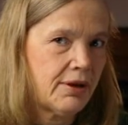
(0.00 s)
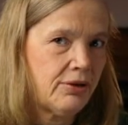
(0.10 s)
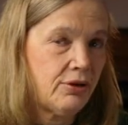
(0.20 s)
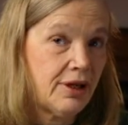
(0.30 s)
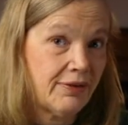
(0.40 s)

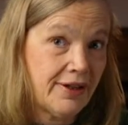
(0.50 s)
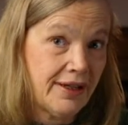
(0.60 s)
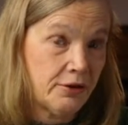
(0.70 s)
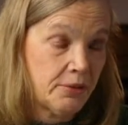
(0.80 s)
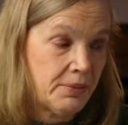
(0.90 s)
you have
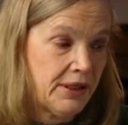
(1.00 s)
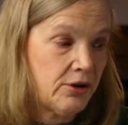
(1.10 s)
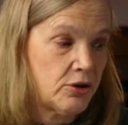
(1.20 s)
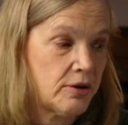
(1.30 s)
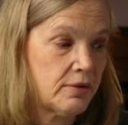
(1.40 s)
allowed me
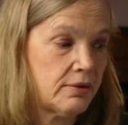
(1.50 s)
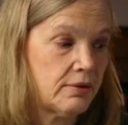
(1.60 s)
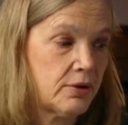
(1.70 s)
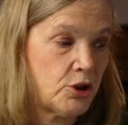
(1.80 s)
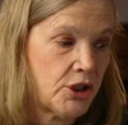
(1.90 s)
to
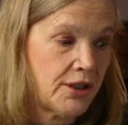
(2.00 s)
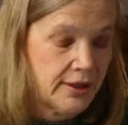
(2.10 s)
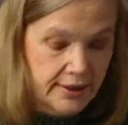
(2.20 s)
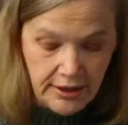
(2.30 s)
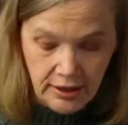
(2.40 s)
share
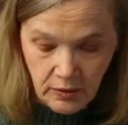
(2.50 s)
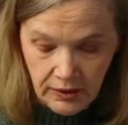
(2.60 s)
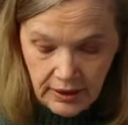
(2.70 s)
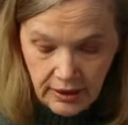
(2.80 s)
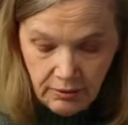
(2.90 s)
this letter
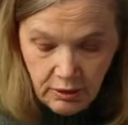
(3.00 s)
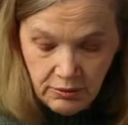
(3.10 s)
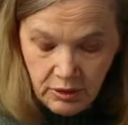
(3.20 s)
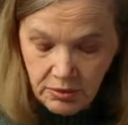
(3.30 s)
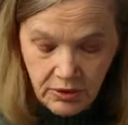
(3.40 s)
with other
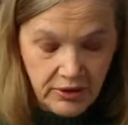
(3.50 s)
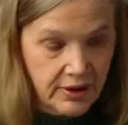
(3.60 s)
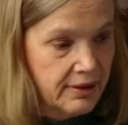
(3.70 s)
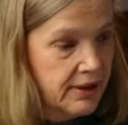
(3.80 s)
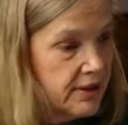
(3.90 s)
moms, because
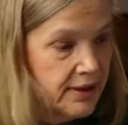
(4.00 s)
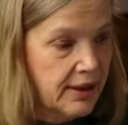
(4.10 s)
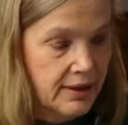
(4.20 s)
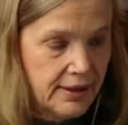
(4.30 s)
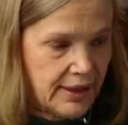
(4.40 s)
I just
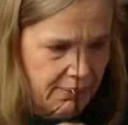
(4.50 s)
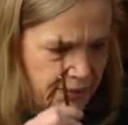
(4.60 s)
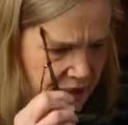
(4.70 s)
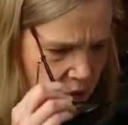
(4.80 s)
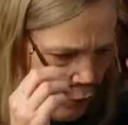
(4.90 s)
think it can bless